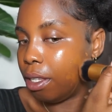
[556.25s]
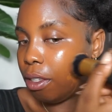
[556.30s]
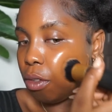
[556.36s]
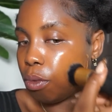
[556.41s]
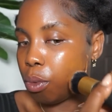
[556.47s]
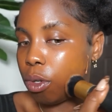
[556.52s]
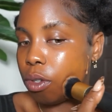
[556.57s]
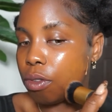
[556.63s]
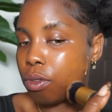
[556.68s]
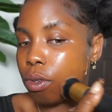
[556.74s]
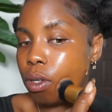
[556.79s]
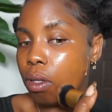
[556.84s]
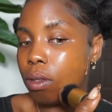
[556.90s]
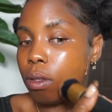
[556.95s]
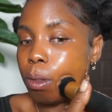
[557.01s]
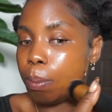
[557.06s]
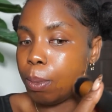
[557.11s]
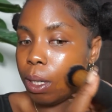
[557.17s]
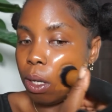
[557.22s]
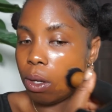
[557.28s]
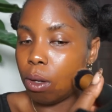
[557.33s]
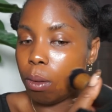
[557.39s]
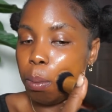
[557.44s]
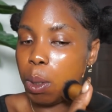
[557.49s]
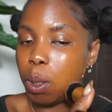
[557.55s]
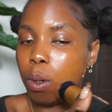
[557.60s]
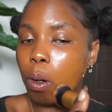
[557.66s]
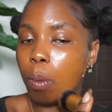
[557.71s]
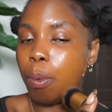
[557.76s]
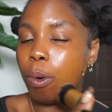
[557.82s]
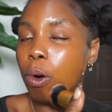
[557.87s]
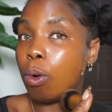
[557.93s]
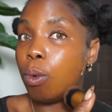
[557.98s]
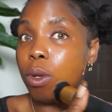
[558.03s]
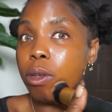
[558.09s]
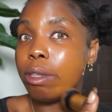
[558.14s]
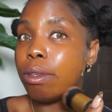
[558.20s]
is what's going to make your makeup
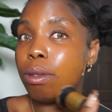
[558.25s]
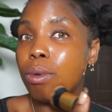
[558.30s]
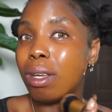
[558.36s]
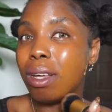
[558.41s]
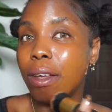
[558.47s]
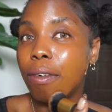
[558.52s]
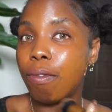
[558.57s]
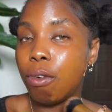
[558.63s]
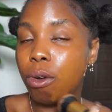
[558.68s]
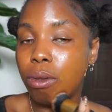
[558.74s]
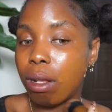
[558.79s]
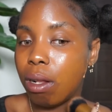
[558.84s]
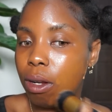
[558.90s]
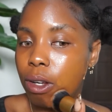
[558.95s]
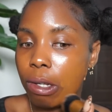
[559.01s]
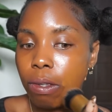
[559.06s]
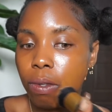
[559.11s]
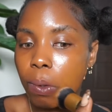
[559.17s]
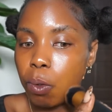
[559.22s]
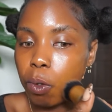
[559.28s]
always look effortless.